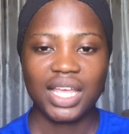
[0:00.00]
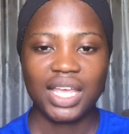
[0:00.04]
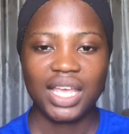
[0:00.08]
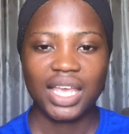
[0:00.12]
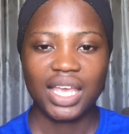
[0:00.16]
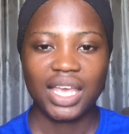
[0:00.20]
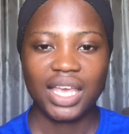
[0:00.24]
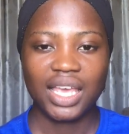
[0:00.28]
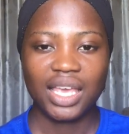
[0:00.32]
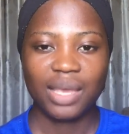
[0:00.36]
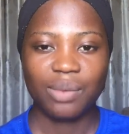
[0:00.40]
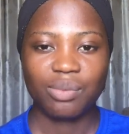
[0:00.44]

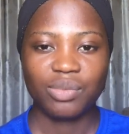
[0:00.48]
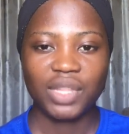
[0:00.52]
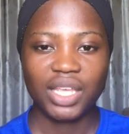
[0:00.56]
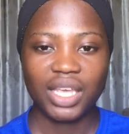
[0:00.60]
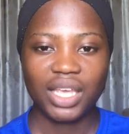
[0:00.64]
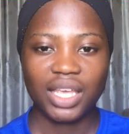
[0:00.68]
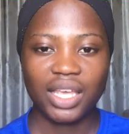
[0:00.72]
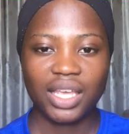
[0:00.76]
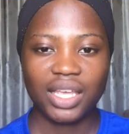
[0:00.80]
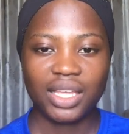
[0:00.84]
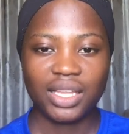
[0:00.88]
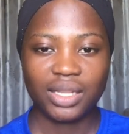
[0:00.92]

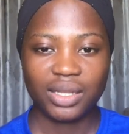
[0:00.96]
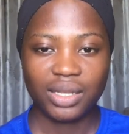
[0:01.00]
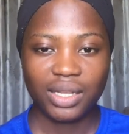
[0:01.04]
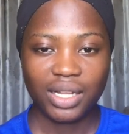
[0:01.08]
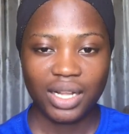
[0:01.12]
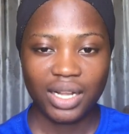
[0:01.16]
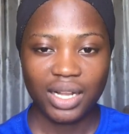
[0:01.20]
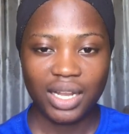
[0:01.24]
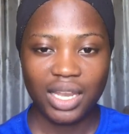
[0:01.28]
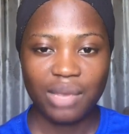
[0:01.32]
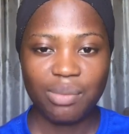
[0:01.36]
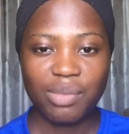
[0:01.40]
the
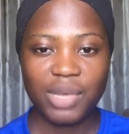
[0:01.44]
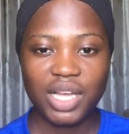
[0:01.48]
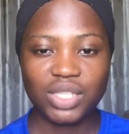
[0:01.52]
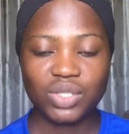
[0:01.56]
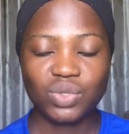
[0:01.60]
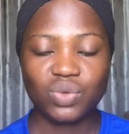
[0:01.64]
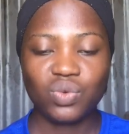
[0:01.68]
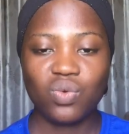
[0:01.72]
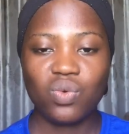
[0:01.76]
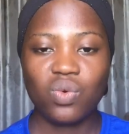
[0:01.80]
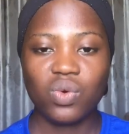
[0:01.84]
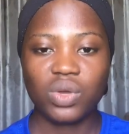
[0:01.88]

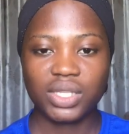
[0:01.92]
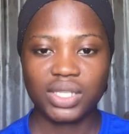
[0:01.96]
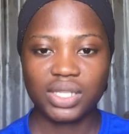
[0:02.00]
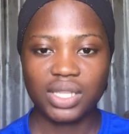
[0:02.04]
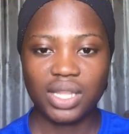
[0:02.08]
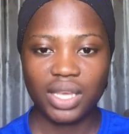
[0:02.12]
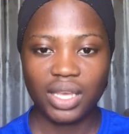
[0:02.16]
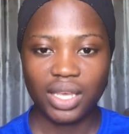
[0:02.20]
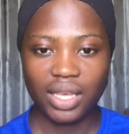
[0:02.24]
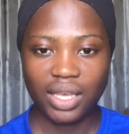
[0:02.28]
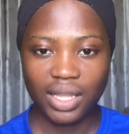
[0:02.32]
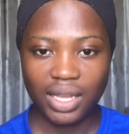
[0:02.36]
claimant, who was
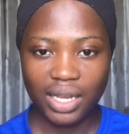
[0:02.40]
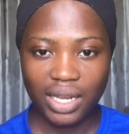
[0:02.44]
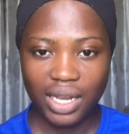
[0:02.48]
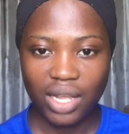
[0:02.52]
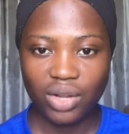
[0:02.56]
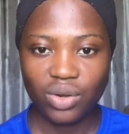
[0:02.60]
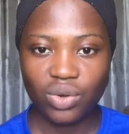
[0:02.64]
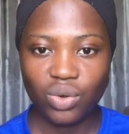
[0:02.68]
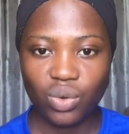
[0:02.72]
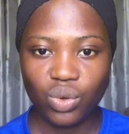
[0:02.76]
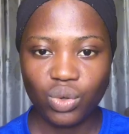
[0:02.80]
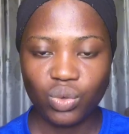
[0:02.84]
the
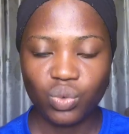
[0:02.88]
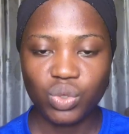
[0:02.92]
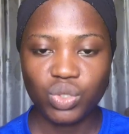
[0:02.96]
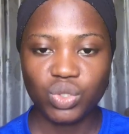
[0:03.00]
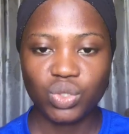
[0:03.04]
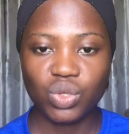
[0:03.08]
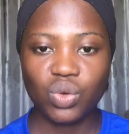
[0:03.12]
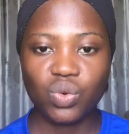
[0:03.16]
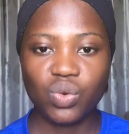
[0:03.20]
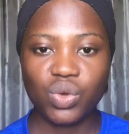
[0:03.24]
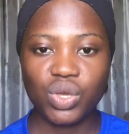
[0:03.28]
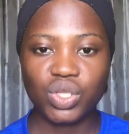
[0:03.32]
landlord,
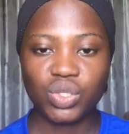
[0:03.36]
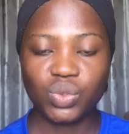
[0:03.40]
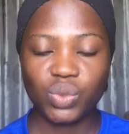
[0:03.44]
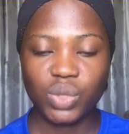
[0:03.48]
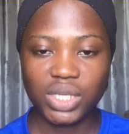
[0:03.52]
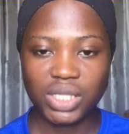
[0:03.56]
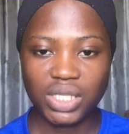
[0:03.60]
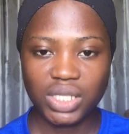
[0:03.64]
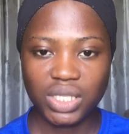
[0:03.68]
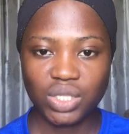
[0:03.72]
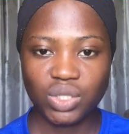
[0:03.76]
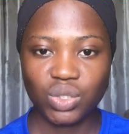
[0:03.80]
was not going to
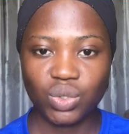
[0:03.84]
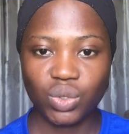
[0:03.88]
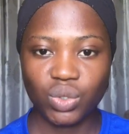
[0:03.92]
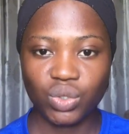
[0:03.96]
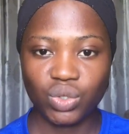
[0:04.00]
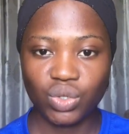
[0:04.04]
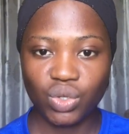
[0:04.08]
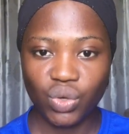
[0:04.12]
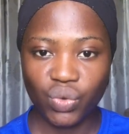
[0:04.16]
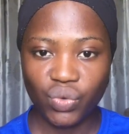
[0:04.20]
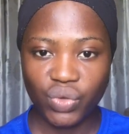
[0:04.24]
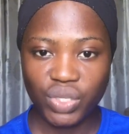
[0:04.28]
insist
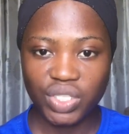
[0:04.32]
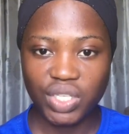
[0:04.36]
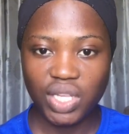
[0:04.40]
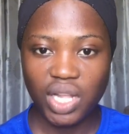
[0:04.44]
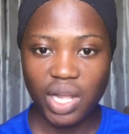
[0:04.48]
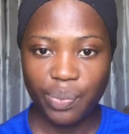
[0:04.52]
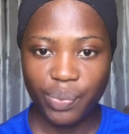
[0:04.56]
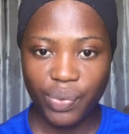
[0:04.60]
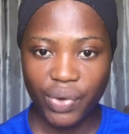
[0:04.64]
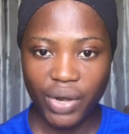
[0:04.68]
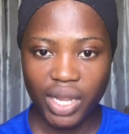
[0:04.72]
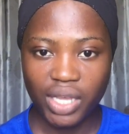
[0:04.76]
on the
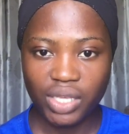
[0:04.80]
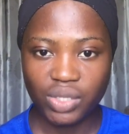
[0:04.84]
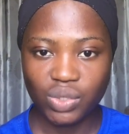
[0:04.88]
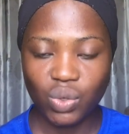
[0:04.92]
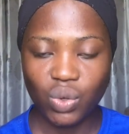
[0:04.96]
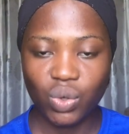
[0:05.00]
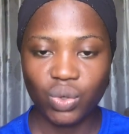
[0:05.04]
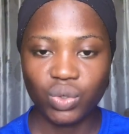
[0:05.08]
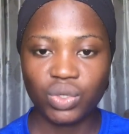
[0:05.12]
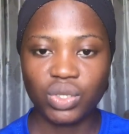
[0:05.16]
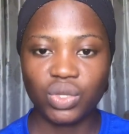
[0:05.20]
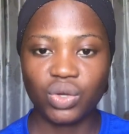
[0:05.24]
original price
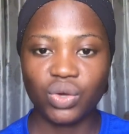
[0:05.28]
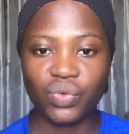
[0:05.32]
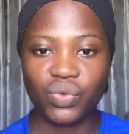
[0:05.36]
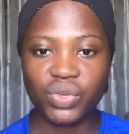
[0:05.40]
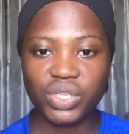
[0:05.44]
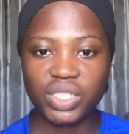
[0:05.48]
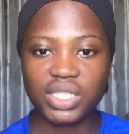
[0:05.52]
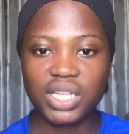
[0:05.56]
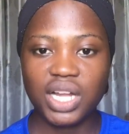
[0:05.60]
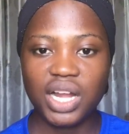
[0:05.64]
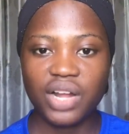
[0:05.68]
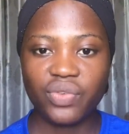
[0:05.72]
or on the
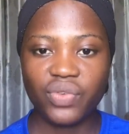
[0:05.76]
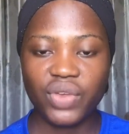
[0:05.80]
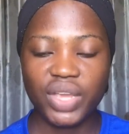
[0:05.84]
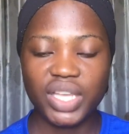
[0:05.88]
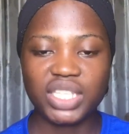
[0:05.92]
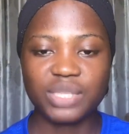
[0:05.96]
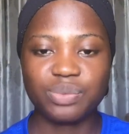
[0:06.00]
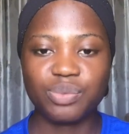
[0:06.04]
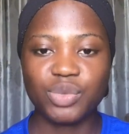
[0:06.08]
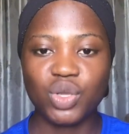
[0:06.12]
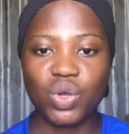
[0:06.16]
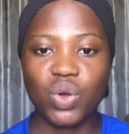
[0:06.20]
original
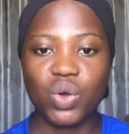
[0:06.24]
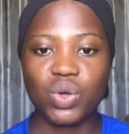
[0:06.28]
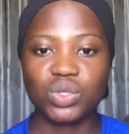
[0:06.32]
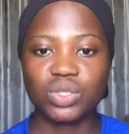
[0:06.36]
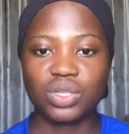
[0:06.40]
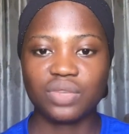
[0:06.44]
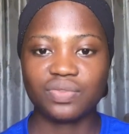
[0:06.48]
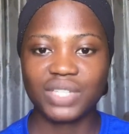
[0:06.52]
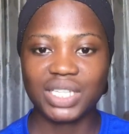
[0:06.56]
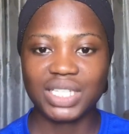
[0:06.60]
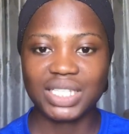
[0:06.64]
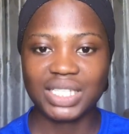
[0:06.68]
rent because
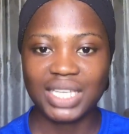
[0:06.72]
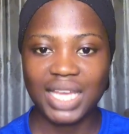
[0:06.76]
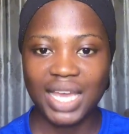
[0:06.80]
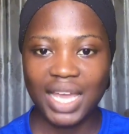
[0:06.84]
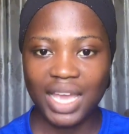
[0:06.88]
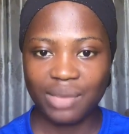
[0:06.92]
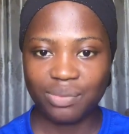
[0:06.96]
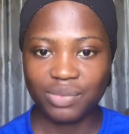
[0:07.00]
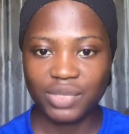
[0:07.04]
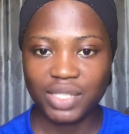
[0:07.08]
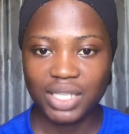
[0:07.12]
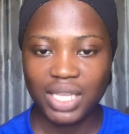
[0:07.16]
of the
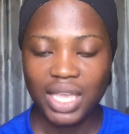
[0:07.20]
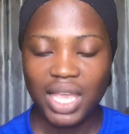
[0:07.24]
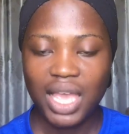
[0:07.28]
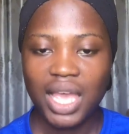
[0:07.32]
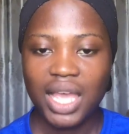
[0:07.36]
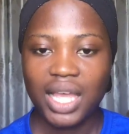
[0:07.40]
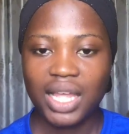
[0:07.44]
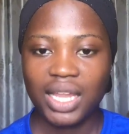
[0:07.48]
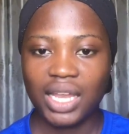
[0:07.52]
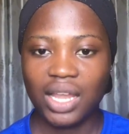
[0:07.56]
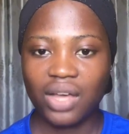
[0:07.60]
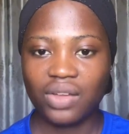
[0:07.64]
times.
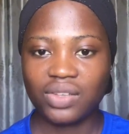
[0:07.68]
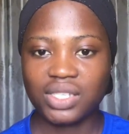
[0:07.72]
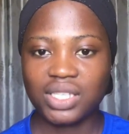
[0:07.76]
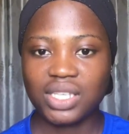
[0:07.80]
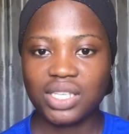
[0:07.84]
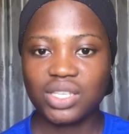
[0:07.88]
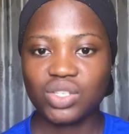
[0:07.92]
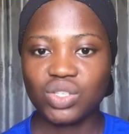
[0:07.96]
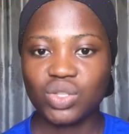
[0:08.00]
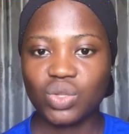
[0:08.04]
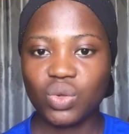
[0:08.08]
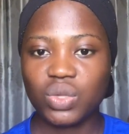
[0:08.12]
Now,
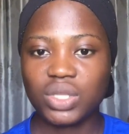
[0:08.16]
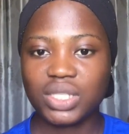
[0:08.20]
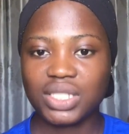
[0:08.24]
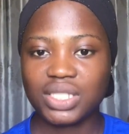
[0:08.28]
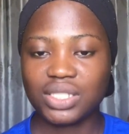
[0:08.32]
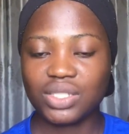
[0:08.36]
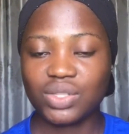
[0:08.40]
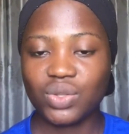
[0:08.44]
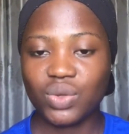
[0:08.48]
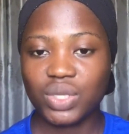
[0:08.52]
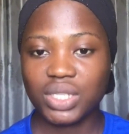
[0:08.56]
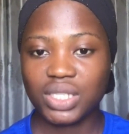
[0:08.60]
since
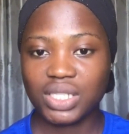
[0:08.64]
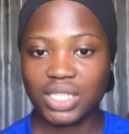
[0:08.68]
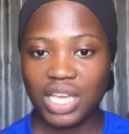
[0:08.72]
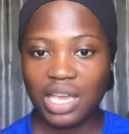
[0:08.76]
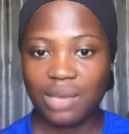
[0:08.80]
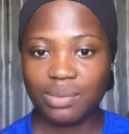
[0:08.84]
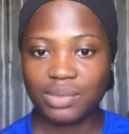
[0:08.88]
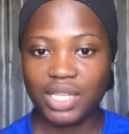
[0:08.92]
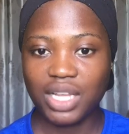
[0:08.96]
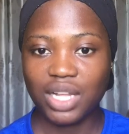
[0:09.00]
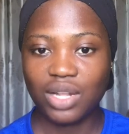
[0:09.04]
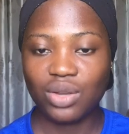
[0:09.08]
those
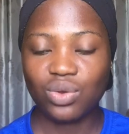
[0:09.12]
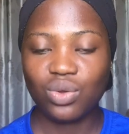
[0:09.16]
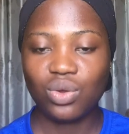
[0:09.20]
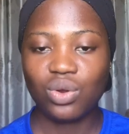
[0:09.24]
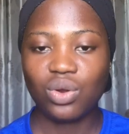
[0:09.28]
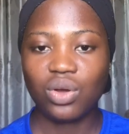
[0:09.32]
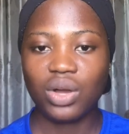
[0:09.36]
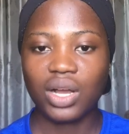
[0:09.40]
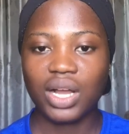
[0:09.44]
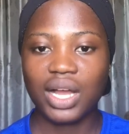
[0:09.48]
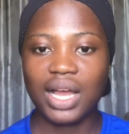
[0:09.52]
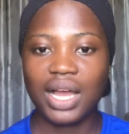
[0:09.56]
times are no
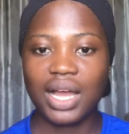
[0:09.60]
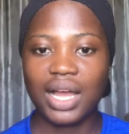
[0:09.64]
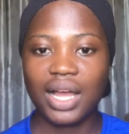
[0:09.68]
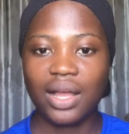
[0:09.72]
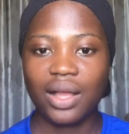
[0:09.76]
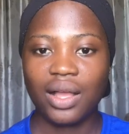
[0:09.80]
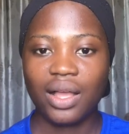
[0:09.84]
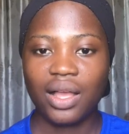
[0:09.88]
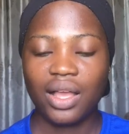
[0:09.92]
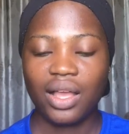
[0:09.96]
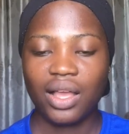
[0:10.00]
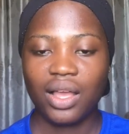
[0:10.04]

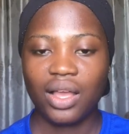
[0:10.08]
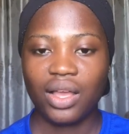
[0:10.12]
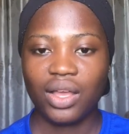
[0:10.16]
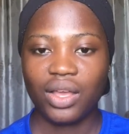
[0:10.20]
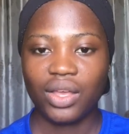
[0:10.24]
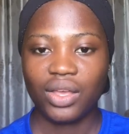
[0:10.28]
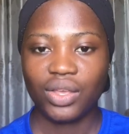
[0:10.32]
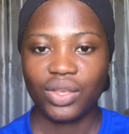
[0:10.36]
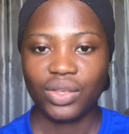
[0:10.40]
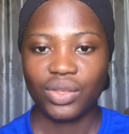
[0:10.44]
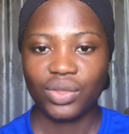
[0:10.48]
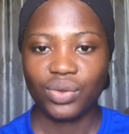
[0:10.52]
longer,
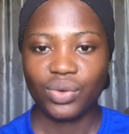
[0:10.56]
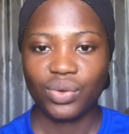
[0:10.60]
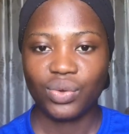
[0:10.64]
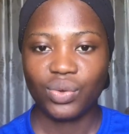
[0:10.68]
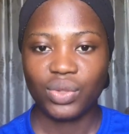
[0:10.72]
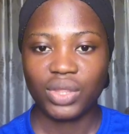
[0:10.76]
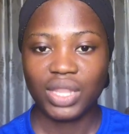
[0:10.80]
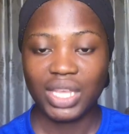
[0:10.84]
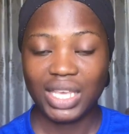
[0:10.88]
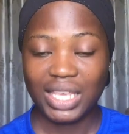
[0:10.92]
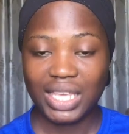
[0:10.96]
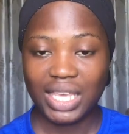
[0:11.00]

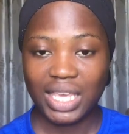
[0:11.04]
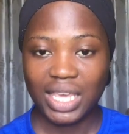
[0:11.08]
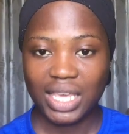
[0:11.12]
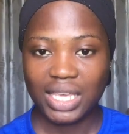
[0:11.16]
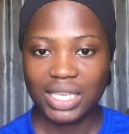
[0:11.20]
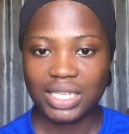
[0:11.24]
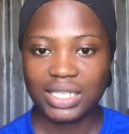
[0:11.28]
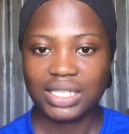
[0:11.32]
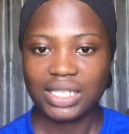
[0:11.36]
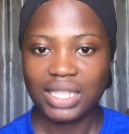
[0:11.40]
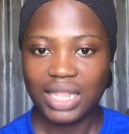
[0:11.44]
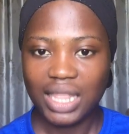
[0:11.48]
the
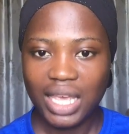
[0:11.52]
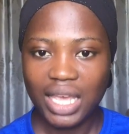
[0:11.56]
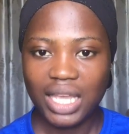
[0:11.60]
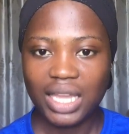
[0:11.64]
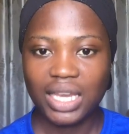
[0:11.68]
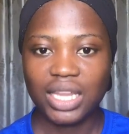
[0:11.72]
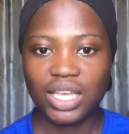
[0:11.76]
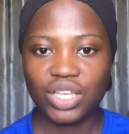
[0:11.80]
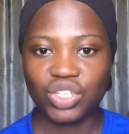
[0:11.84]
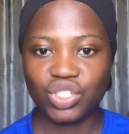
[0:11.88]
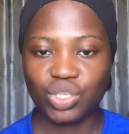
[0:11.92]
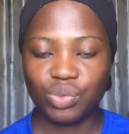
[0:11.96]
case,
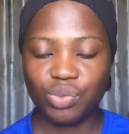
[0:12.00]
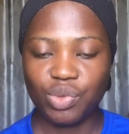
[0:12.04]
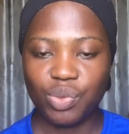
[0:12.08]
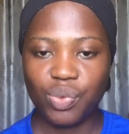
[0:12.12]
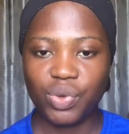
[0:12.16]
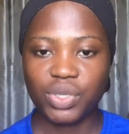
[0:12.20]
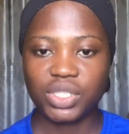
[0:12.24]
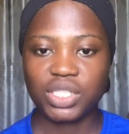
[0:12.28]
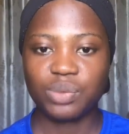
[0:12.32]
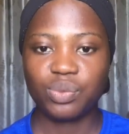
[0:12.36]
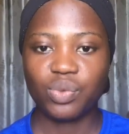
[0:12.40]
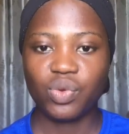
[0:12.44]
then it should be
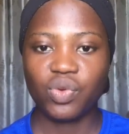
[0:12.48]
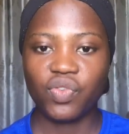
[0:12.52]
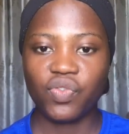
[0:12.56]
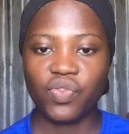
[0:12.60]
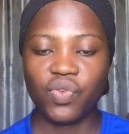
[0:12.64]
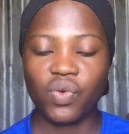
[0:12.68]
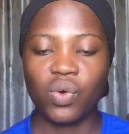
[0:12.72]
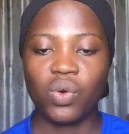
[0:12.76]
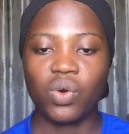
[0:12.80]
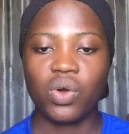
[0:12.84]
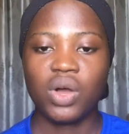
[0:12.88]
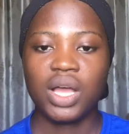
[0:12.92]
possible
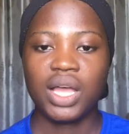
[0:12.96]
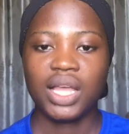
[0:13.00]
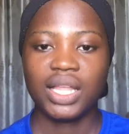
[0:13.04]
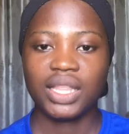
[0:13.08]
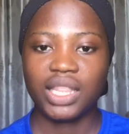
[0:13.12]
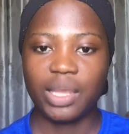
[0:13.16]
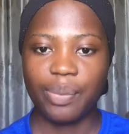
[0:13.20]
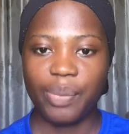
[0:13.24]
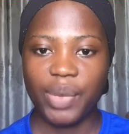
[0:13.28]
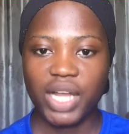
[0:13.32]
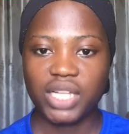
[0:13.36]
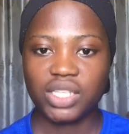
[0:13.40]
for
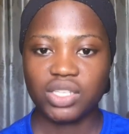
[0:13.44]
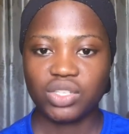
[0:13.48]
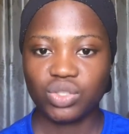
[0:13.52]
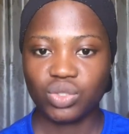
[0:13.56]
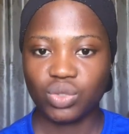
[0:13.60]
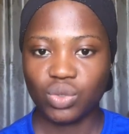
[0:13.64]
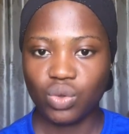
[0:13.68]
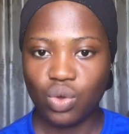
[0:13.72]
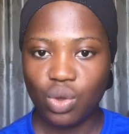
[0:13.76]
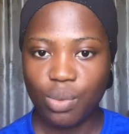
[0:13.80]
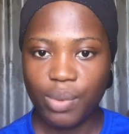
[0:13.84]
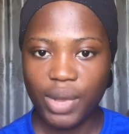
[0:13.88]
the parties
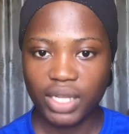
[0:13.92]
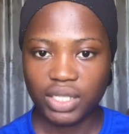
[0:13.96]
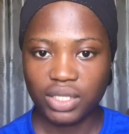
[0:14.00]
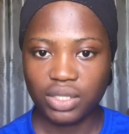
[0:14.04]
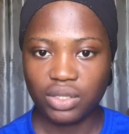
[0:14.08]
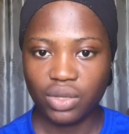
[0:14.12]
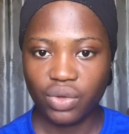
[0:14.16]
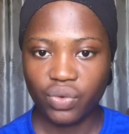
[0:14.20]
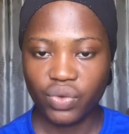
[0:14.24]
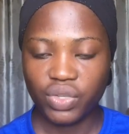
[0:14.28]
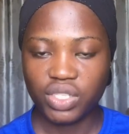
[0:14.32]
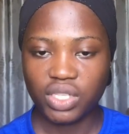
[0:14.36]
to go back to
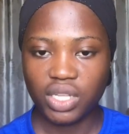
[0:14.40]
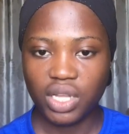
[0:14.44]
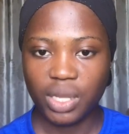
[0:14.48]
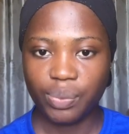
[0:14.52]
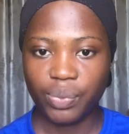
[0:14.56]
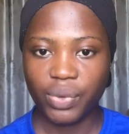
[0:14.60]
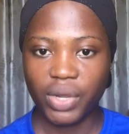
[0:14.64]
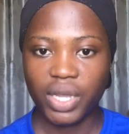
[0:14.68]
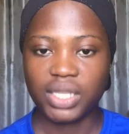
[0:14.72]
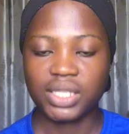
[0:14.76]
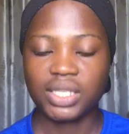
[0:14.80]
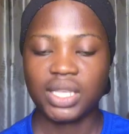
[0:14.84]
the original
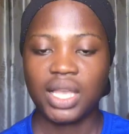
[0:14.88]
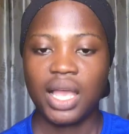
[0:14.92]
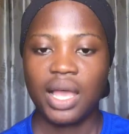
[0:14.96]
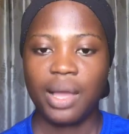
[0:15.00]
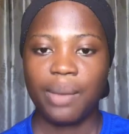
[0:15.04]
price.